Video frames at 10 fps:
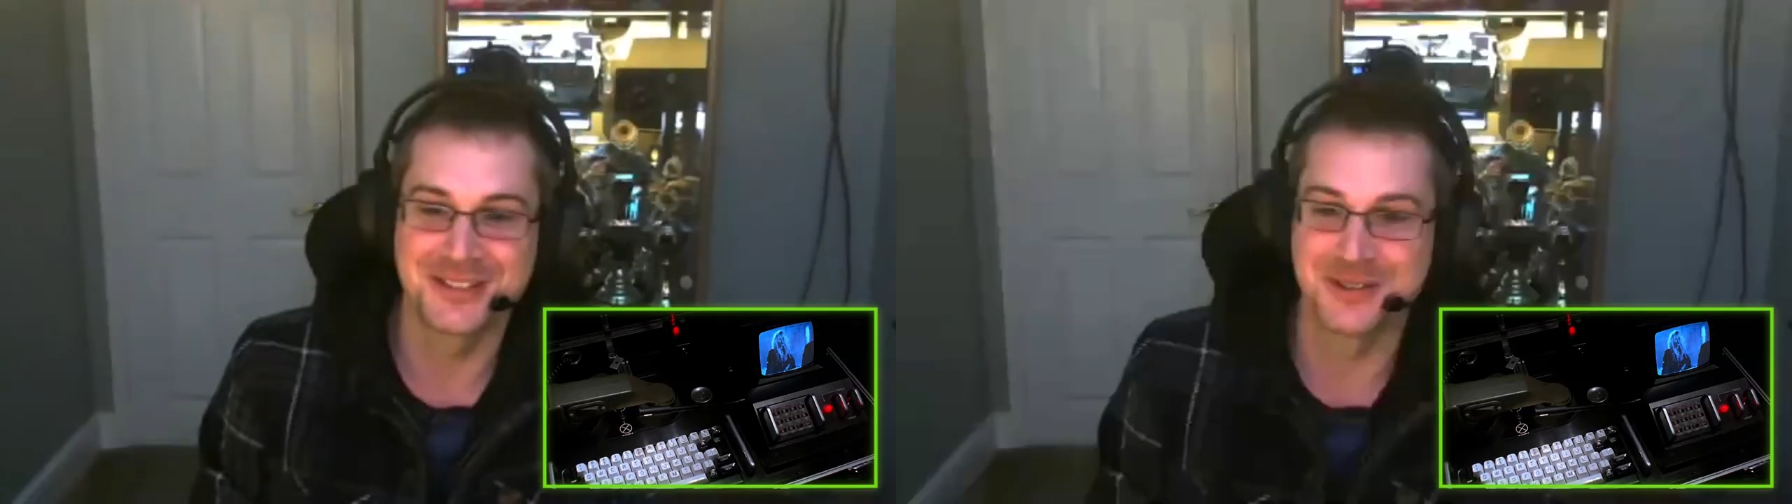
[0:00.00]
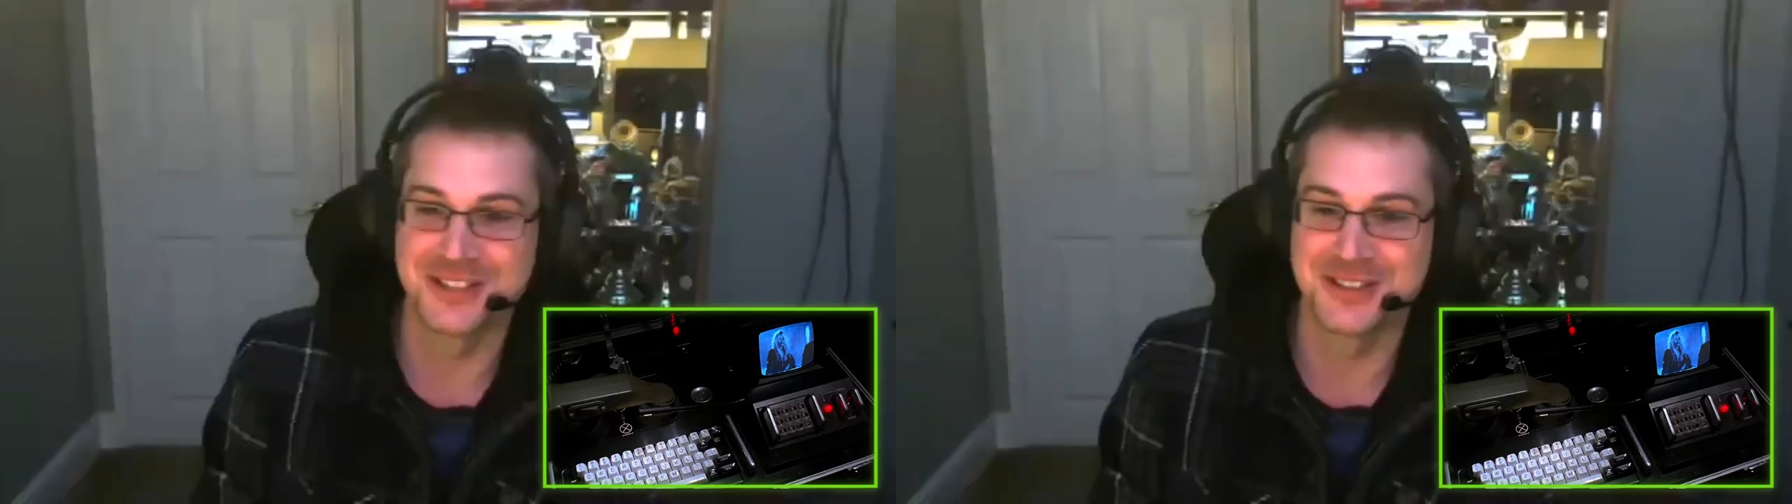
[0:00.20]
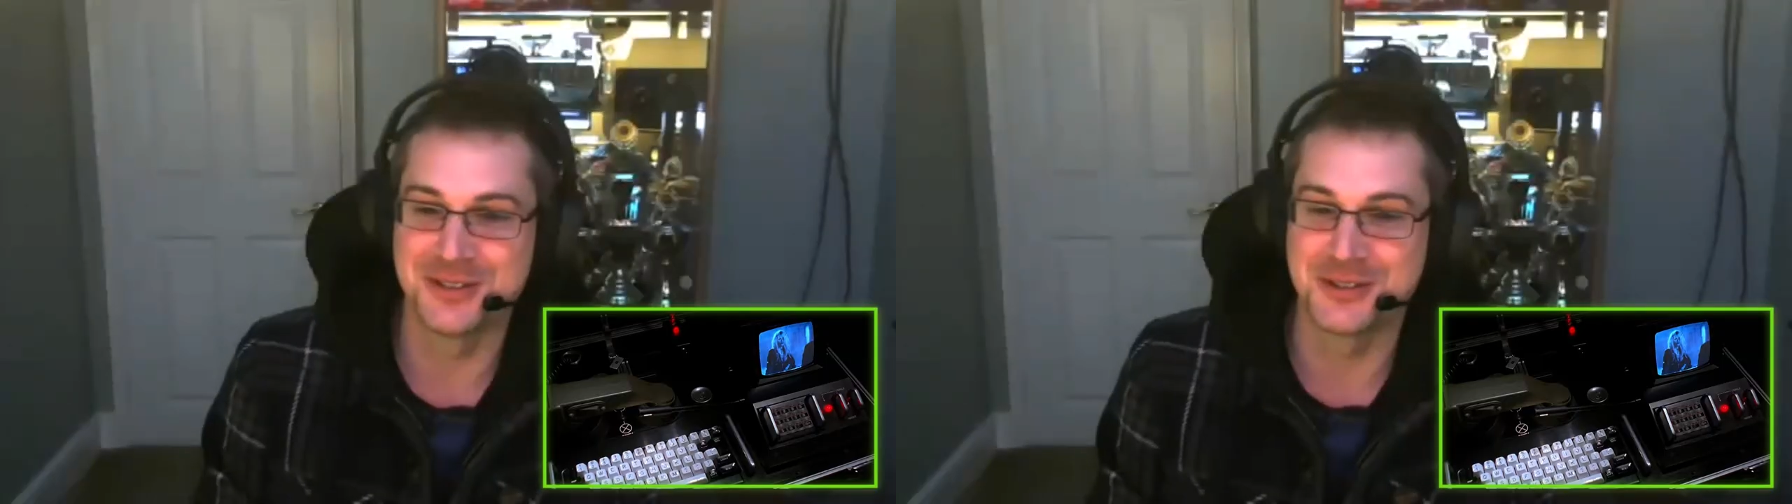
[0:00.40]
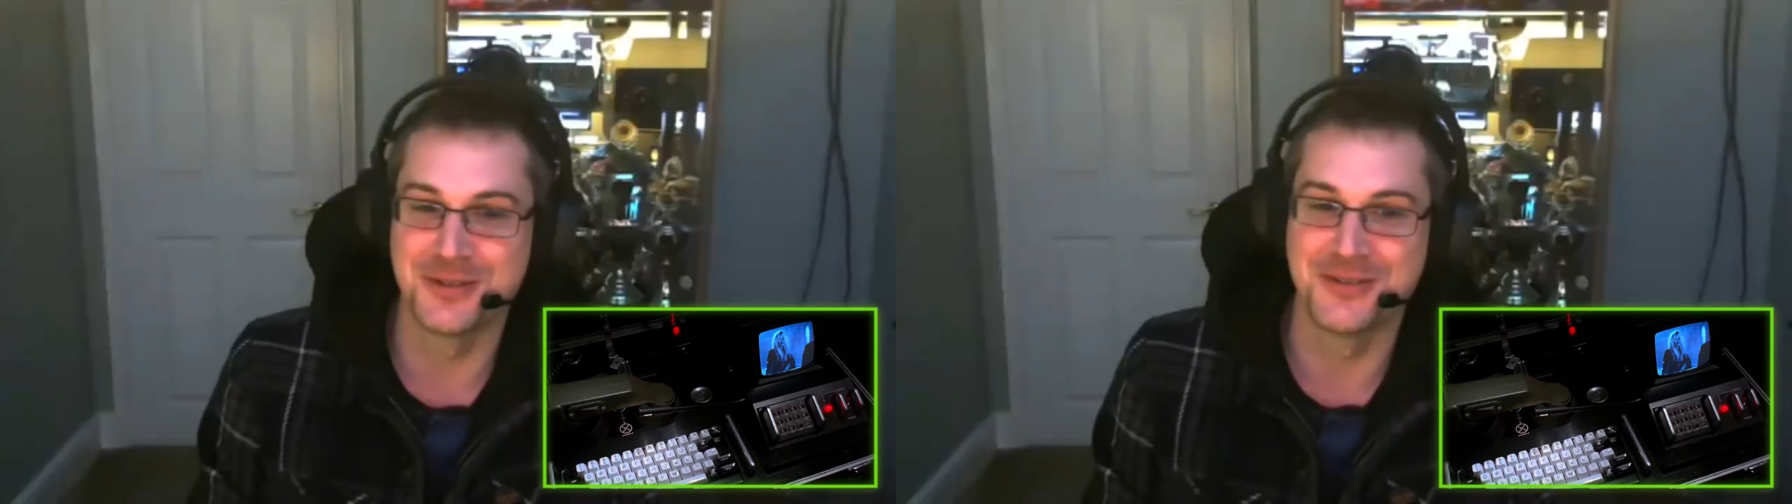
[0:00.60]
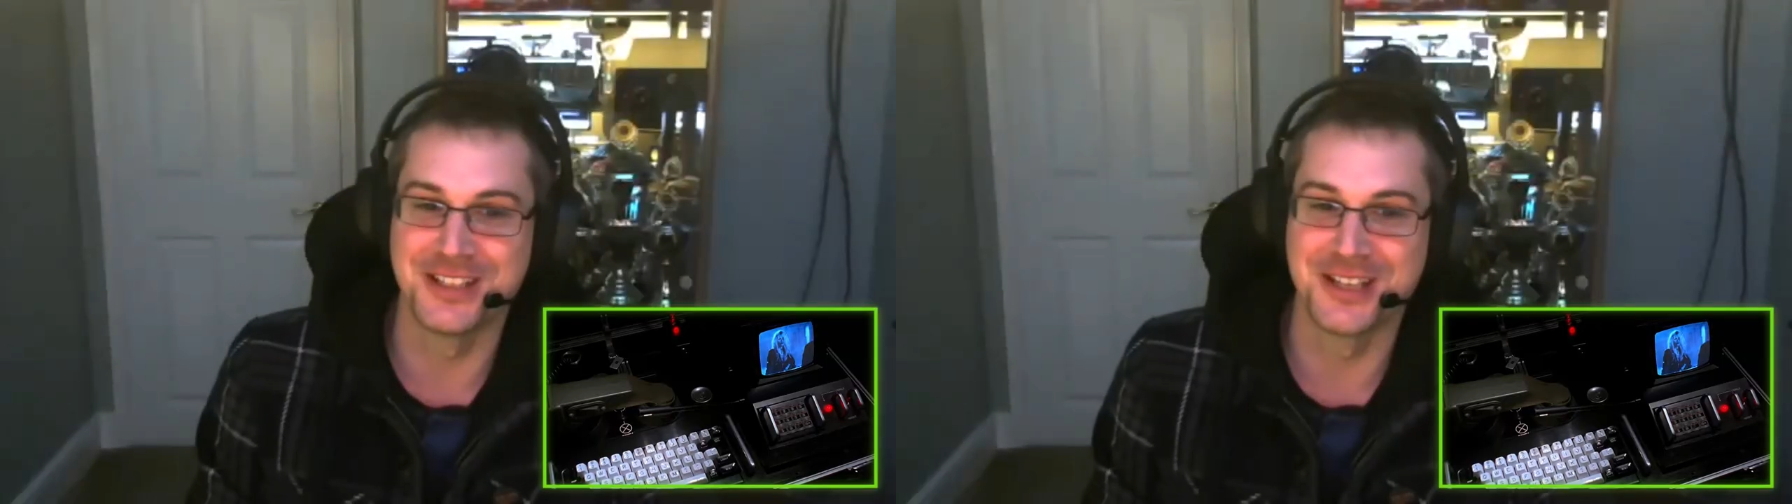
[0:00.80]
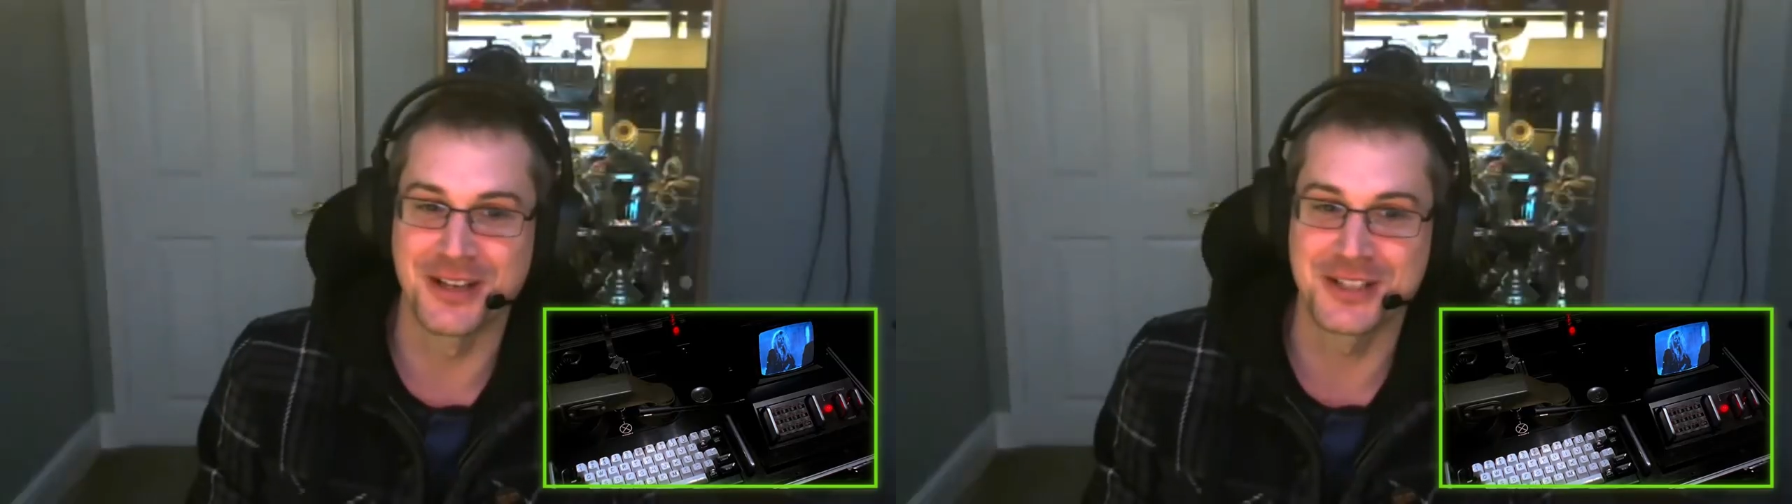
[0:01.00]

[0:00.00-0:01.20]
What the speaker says: this YouTube video